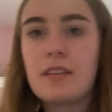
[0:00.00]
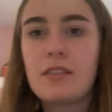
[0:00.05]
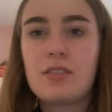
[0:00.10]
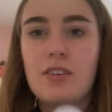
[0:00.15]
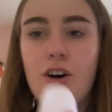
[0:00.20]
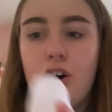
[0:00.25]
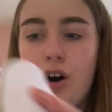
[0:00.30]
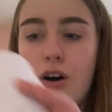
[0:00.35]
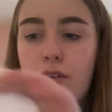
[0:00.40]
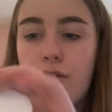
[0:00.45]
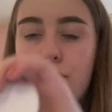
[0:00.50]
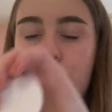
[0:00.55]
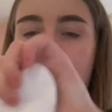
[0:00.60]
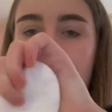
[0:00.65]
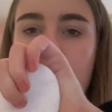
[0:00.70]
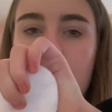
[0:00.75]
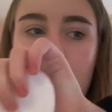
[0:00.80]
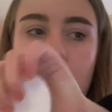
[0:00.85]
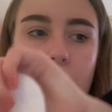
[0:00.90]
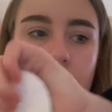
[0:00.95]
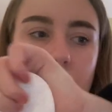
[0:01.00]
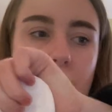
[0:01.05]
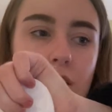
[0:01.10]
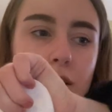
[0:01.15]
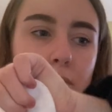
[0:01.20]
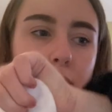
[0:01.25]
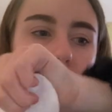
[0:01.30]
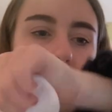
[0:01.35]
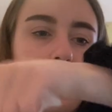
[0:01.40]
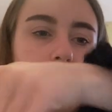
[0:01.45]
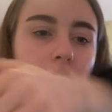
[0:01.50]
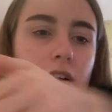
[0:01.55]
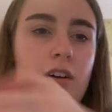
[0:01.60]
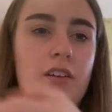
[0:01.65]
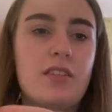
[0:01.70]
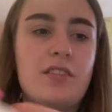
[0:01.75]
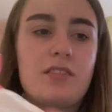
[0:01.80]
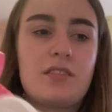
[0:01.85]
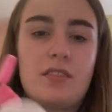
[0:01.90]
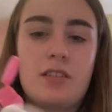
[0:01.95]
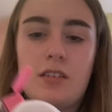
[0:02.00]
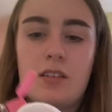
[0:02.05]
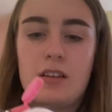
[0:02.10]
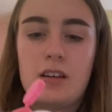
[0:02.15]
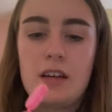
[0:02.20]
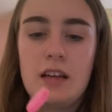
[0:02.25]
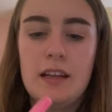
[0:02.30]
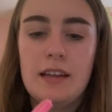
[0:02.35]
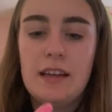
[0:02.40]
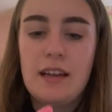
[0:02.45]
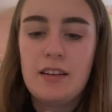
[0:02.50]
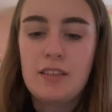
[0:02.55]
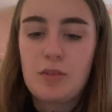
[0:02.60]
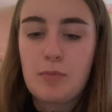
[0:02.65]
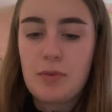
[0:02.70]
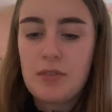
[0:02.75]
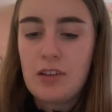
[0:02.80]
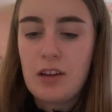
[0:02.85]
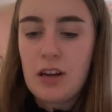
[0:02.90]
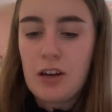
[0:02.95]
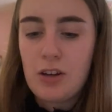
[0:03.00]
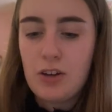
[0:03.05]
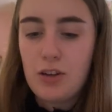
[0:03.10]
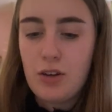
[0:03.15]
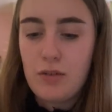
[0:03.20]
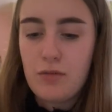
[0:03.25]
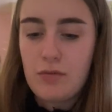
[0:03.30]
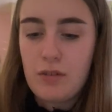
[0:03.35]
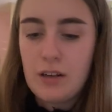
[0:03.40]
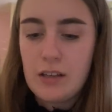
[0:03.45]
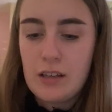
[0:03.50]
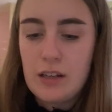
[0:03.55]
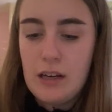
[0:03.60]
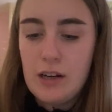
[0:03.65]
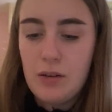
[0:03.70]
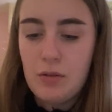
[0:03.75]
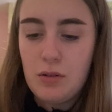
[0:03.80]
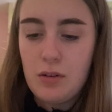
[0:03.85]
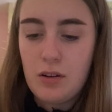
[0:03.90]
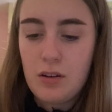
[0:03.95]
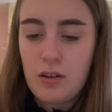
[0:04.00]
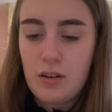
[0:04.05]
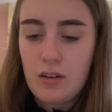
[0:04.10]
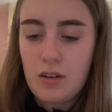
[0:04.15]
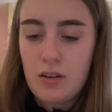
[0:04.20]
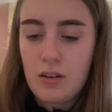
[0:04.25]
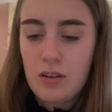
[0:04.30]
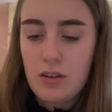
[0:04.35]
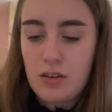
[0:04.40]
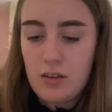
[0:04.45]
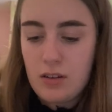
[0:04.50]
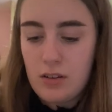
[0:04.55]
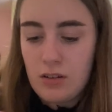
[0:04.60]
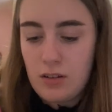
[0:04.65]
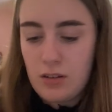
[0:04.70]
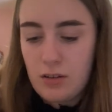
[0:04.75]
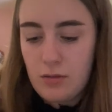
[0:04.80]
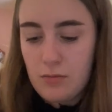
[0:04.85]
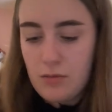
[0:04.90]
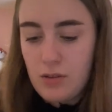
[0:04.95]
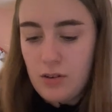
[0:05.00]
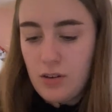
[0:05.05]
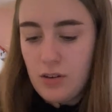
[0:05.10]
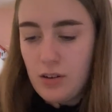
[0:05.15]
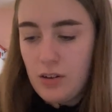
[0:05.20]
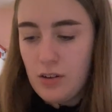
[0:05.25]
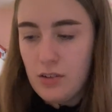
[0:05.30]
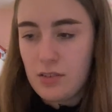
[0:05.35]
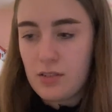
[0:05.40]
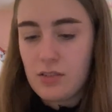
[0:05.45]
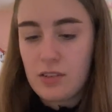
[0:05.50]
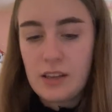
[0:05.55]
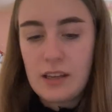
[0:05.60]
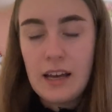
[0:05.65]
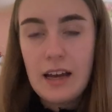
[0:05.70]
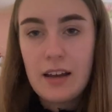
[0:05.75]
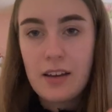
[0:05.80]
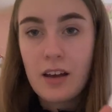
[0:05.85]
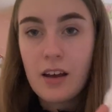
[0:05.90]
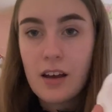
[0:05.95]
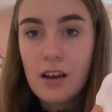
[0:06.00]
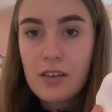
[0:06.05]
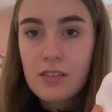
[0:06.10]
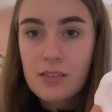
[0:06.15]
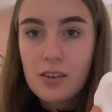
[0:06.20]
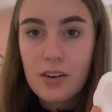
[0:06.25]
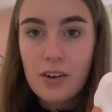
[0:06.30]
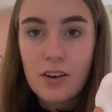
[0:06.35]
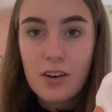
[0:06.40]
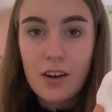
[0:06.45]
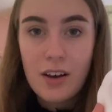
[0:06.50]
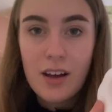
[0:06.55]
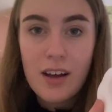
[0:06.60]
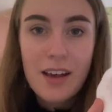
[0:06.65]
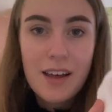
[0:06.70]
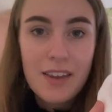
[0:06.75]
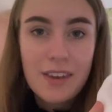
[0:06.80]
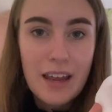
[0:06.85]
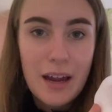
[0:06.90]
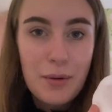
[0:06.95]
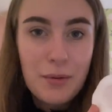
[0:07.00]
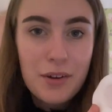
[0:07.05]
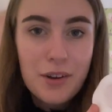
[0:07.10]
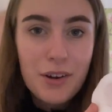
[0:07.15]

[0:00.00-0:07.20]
this off because it needs to be taken off right now, because yeah. So there we